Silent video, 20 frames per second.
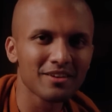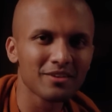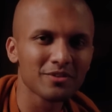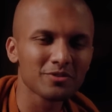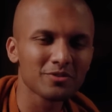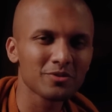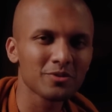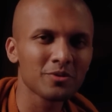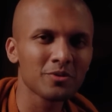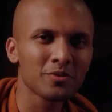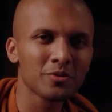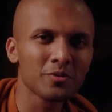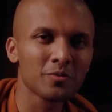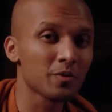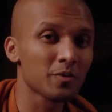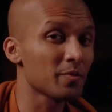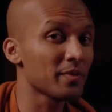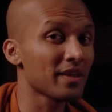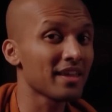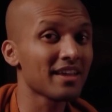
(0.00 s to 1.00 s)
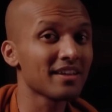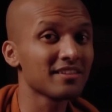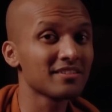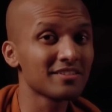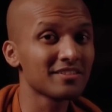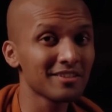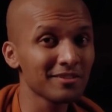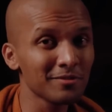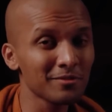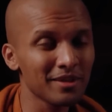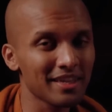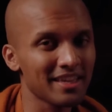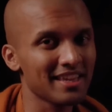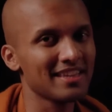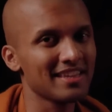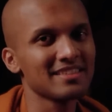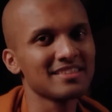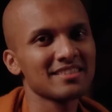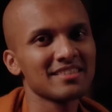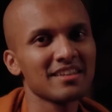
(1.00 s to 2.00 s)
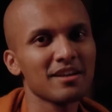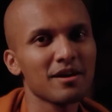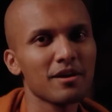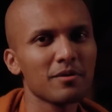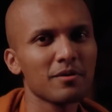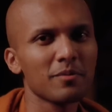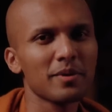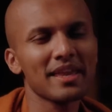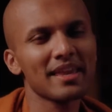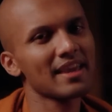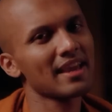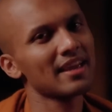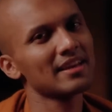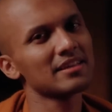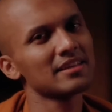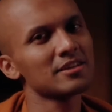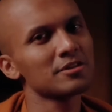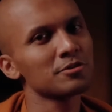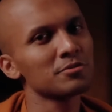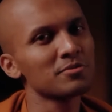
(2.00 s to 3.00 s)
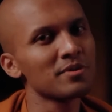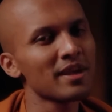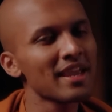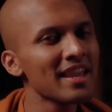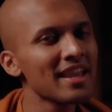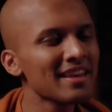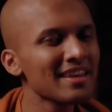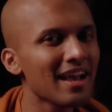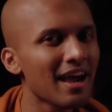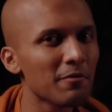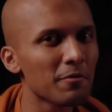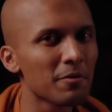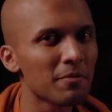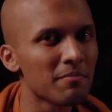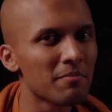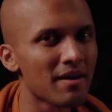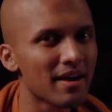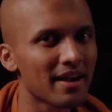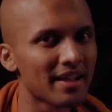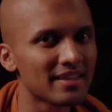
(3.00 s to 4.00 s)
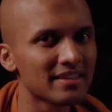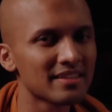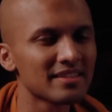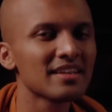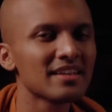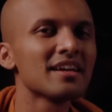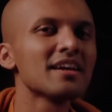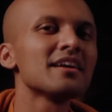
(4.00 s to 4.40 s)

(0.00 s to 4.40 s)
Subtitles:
So what we can do is we can train our mind